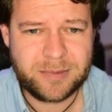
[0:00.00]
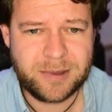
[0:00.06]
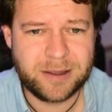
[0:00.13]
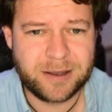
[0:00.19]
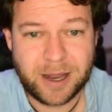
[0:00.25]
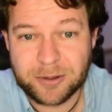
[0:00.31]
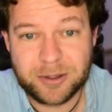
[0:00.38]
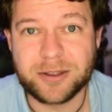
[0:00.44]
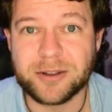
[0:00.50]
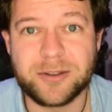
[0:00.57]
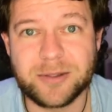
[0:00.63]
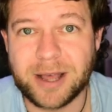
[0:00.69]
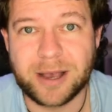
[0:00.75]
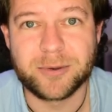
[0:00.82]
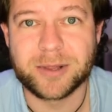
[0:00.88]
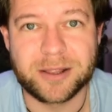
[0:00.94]
Now, you can do
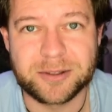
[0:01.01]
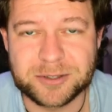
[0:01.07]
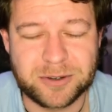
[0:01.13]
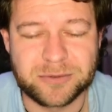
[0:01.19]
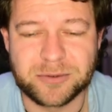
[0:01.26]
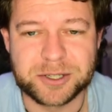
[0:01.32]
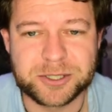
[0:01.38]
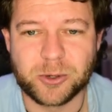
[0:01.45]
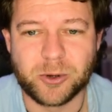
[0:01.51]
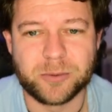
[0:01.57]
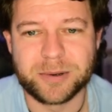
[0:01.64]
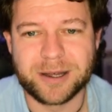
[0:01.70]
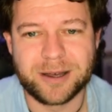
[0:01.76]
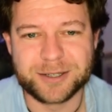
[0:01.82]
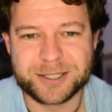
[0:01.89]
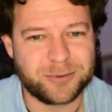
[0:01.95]
that with other software, sure,
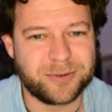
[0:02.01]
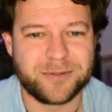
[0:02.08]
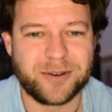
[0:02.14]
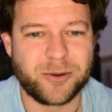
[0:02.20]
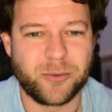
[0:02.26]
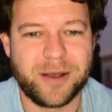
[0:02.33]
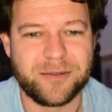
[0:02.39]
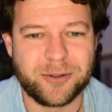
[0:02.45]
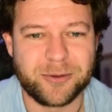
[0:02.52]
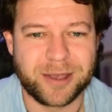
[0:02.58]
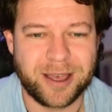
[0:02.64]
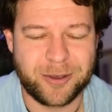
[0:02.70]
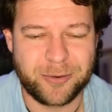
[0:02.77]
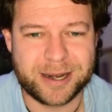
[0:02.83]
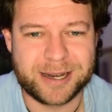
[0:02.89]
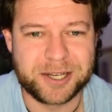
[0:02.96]
but I just want to find a way of doing it
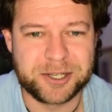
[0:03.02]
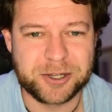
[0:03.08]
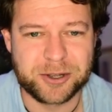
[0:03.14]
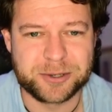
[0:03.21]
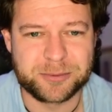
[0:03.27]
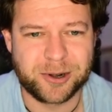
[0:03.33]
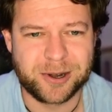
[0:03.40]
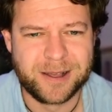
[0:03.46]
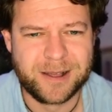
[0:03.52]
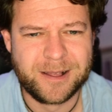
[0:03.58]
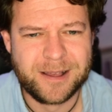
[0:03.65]
quickly in GeoGebra.